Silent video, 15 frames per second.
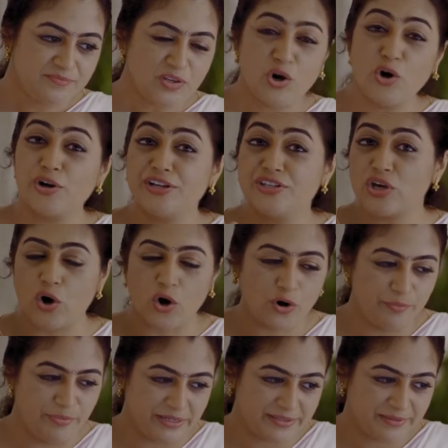or its
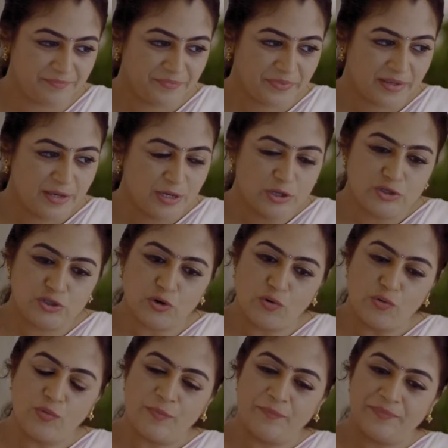orbit.
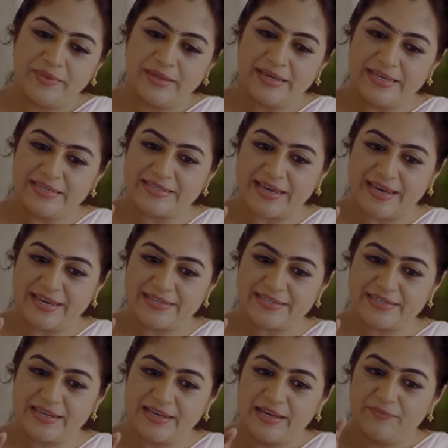So he says